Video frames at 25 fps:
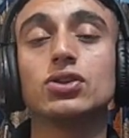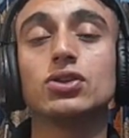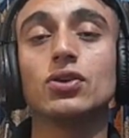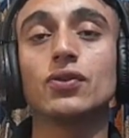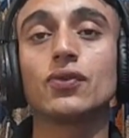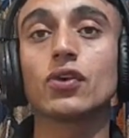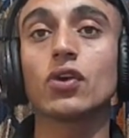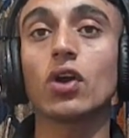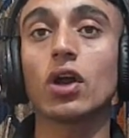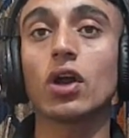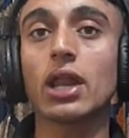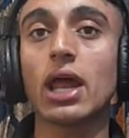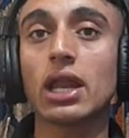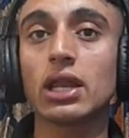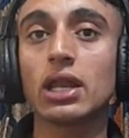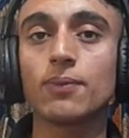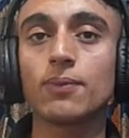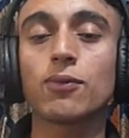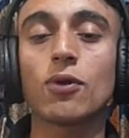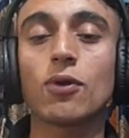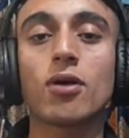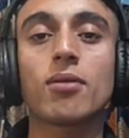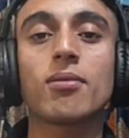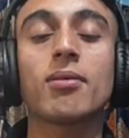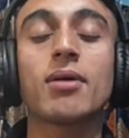so if you got any
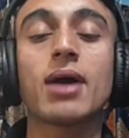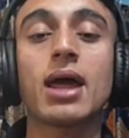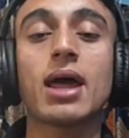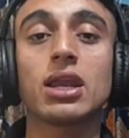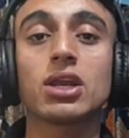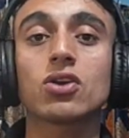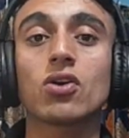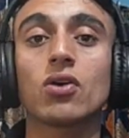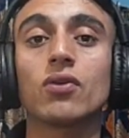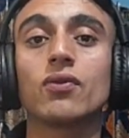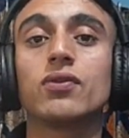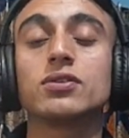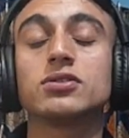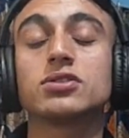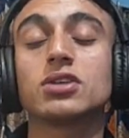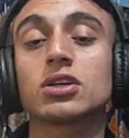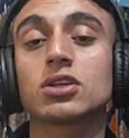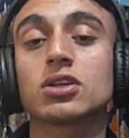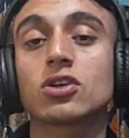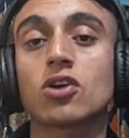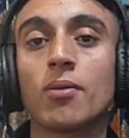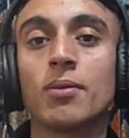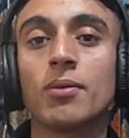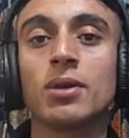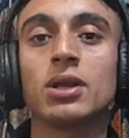problem, any
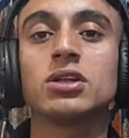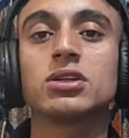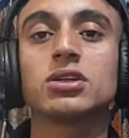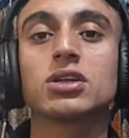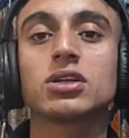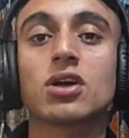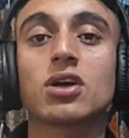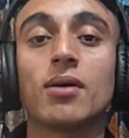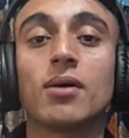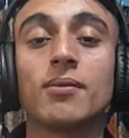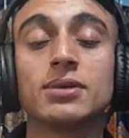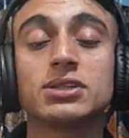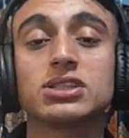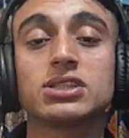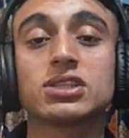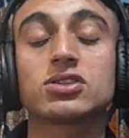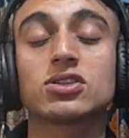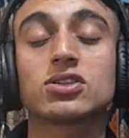confusion, comment in the comment